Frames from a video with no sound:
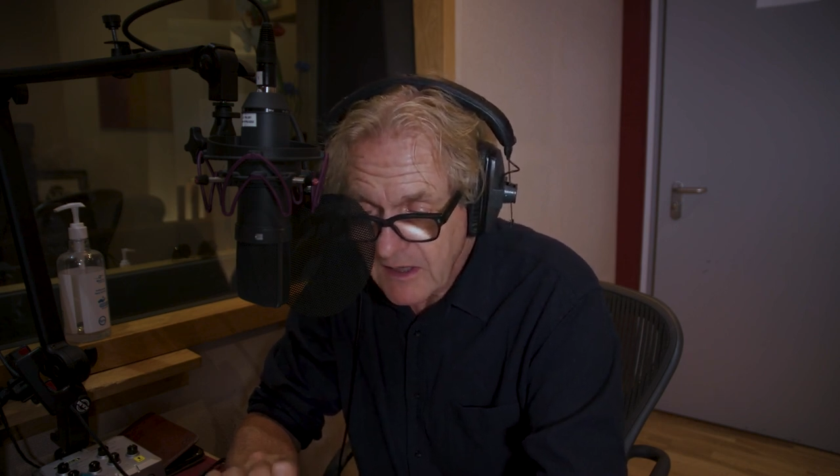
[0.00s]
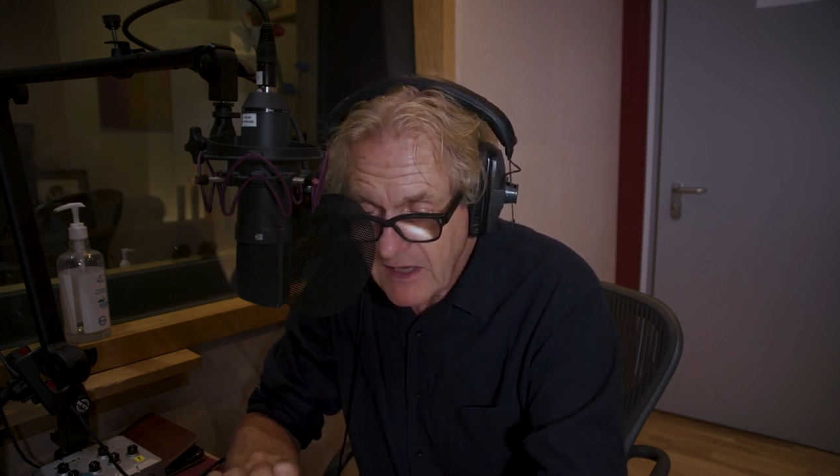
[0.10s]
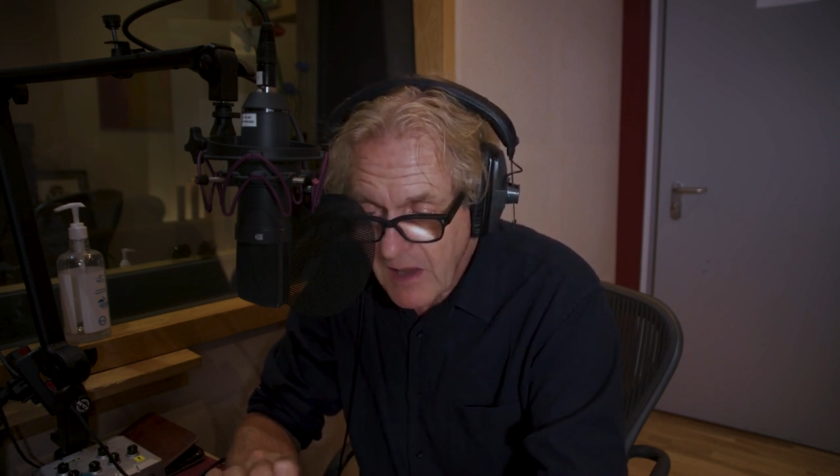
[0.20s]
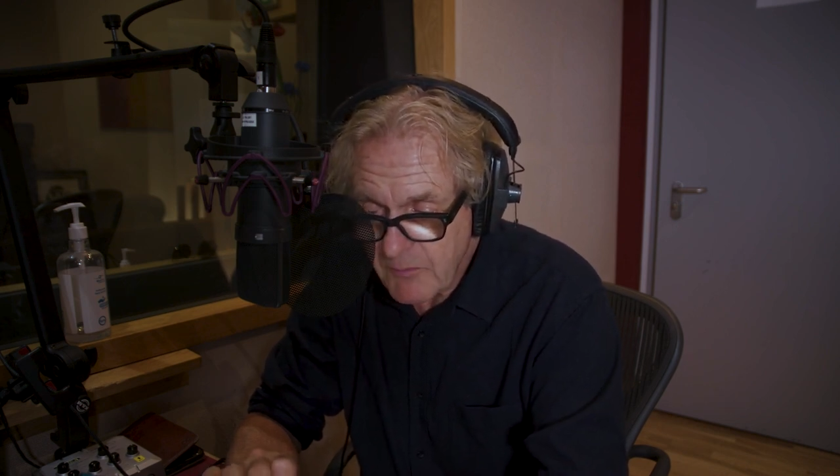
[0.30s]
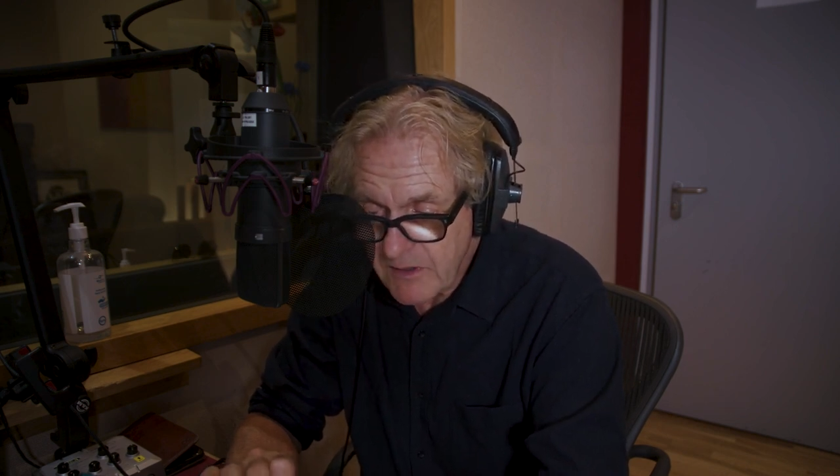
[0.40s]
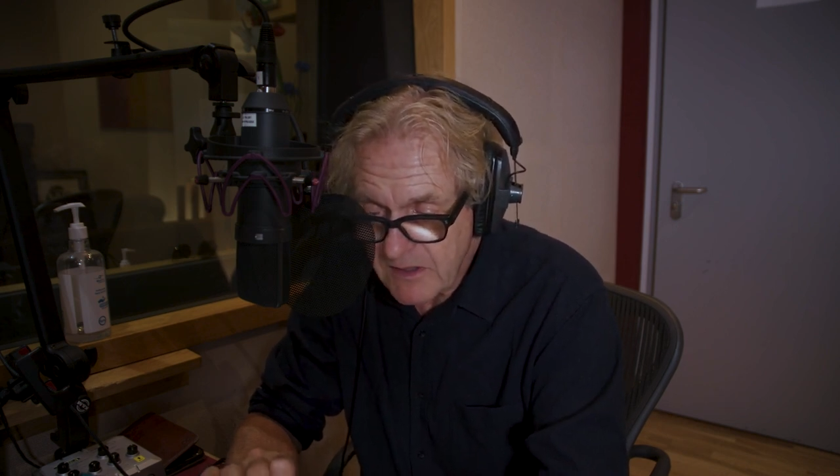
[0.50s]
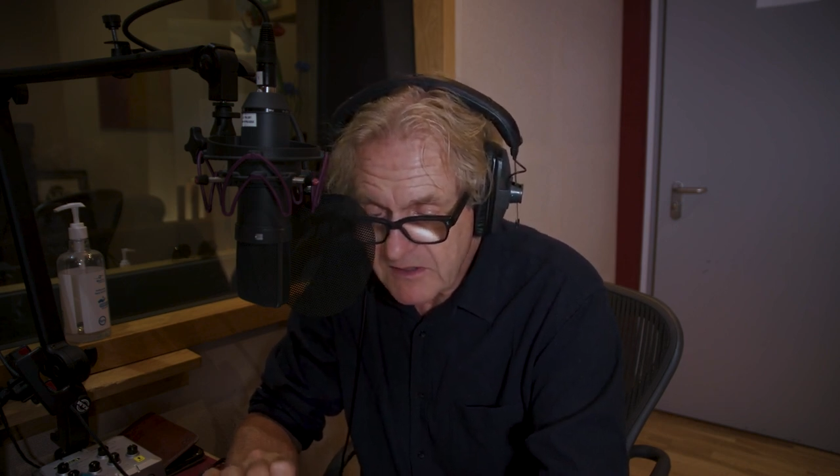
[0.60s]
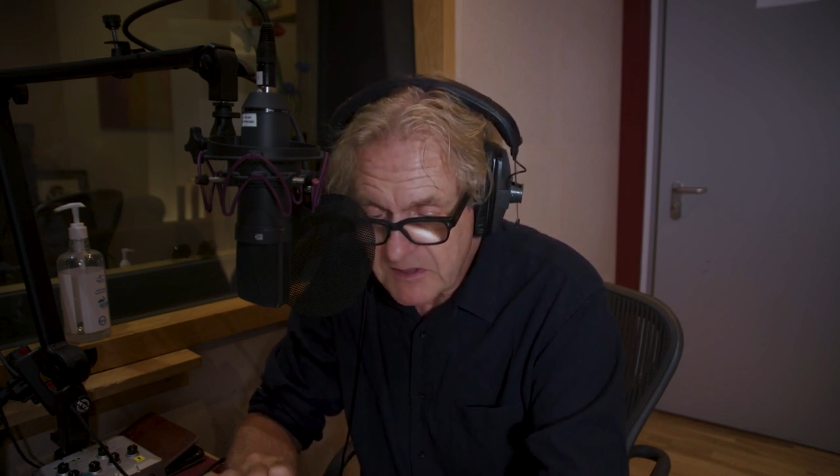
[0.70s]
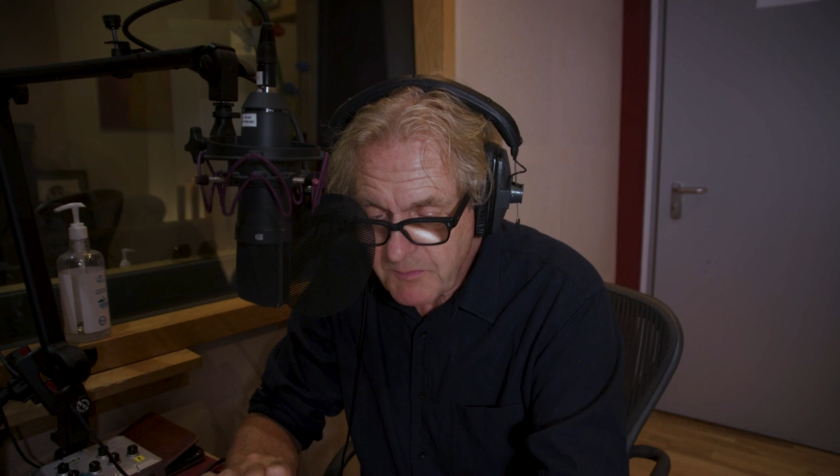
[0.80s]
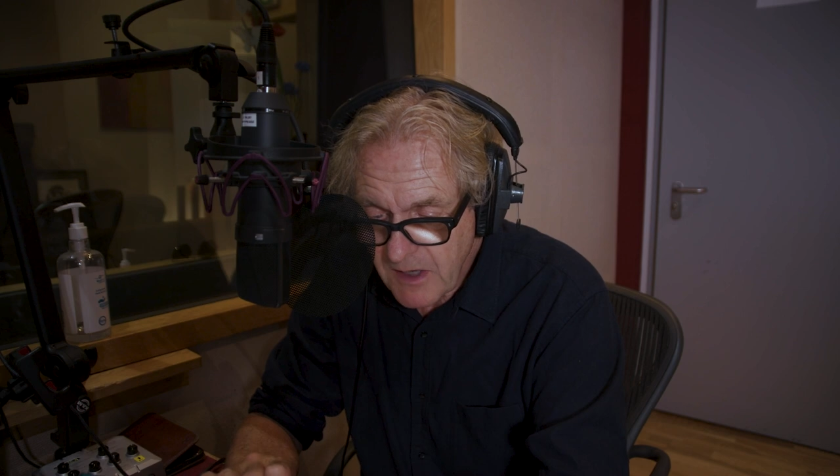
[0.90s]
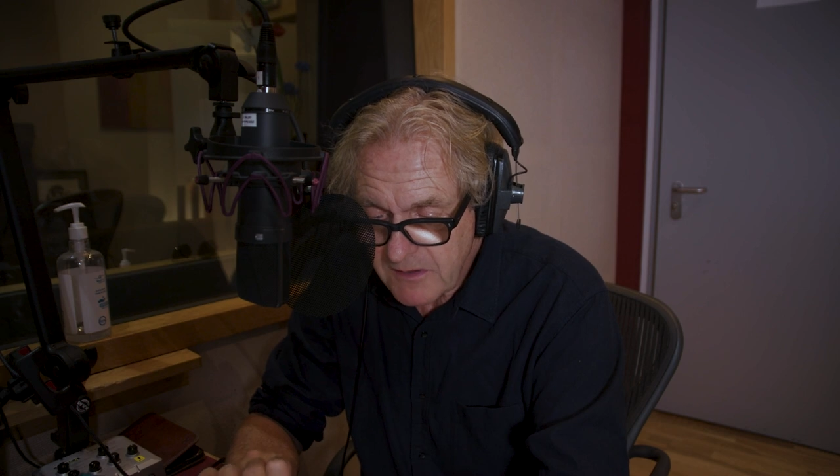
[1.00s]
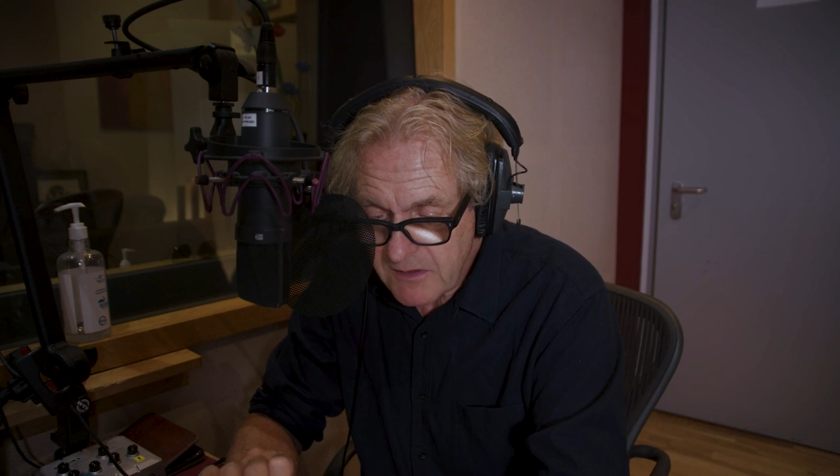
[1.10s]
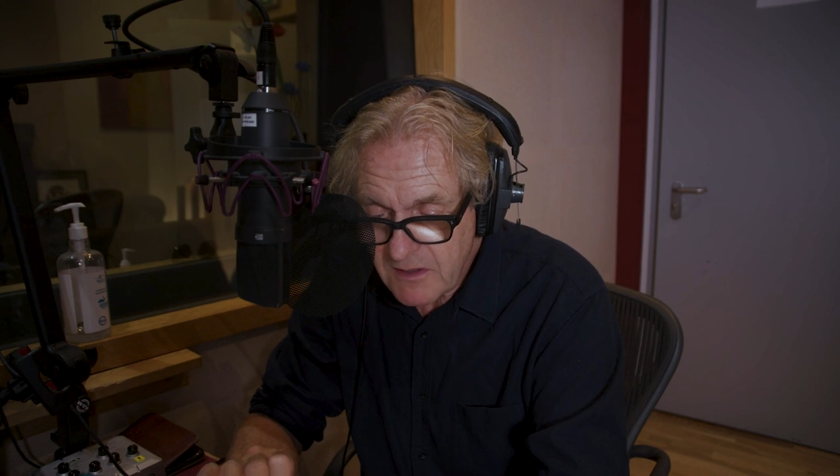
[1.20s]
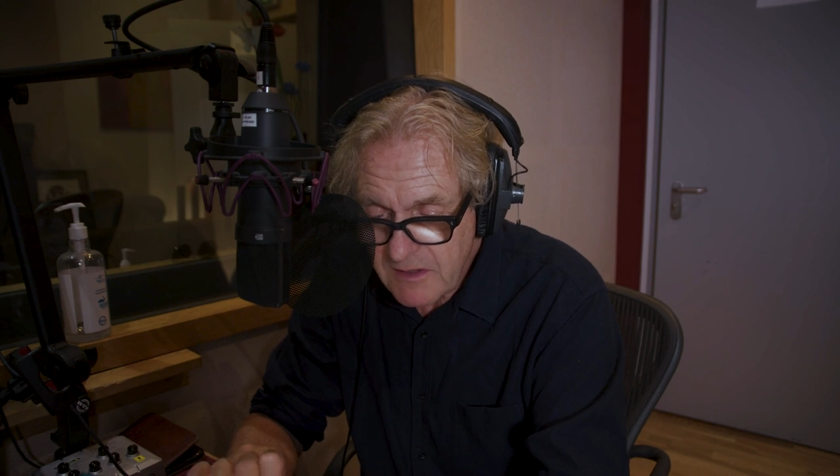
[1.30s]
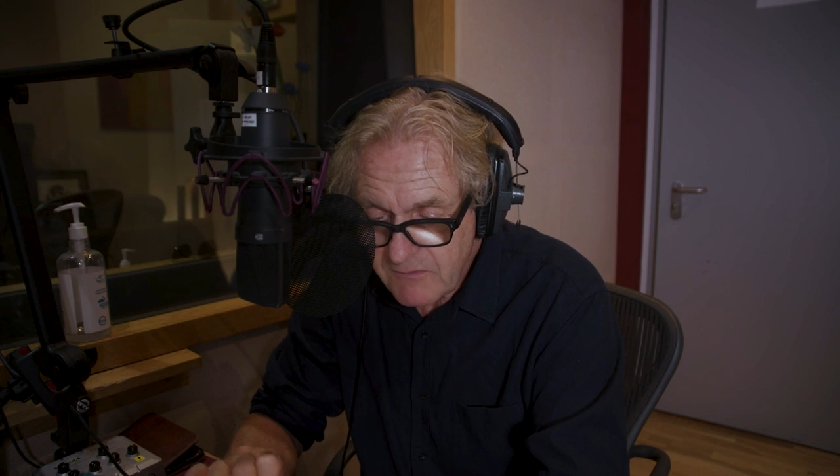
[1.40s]
Gabri and his partner
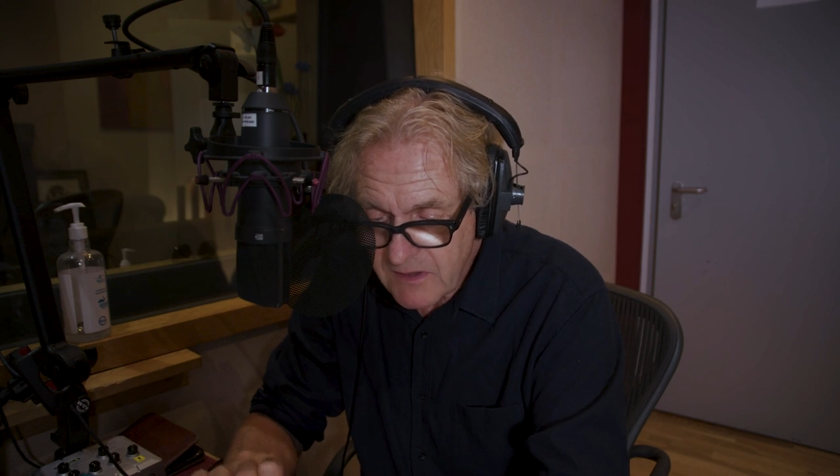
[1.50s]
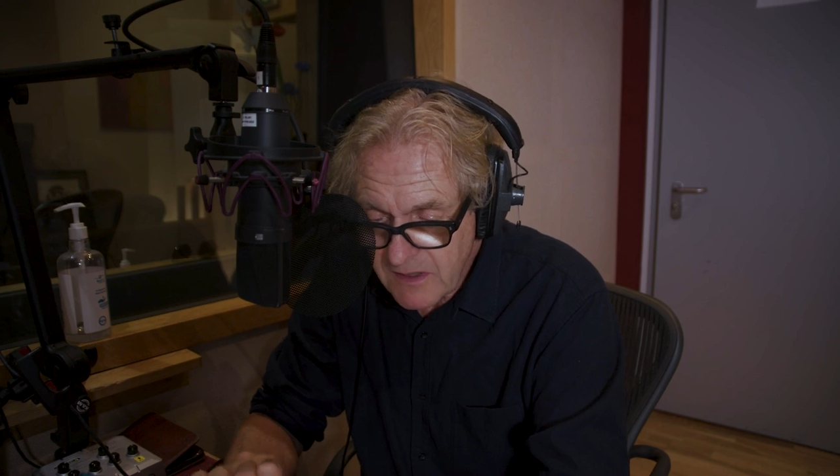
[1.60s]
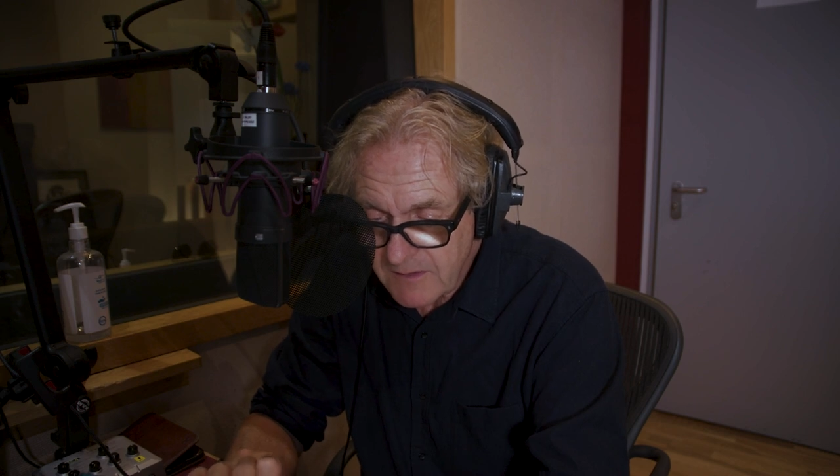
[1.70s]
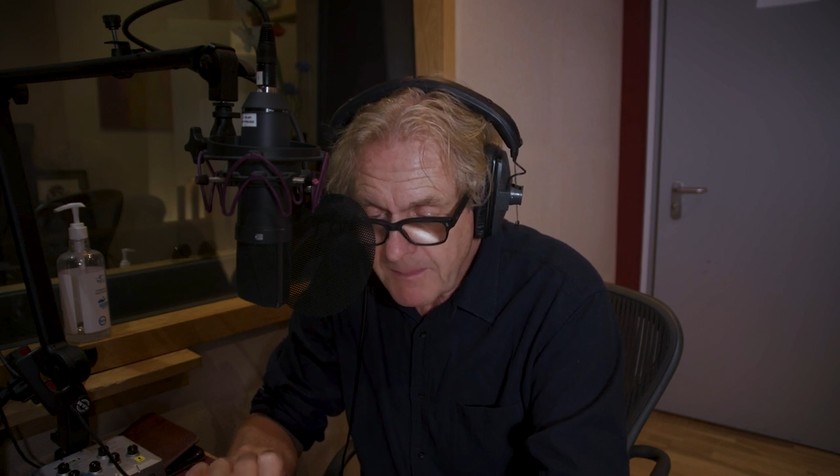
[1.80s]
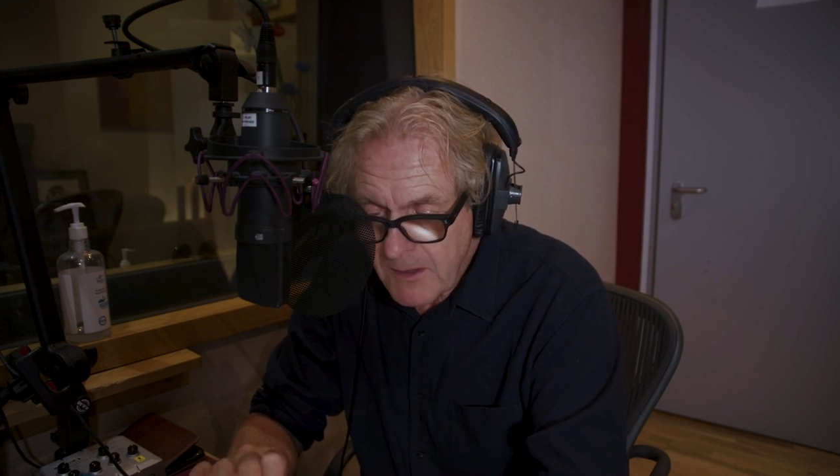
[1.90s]
Olivier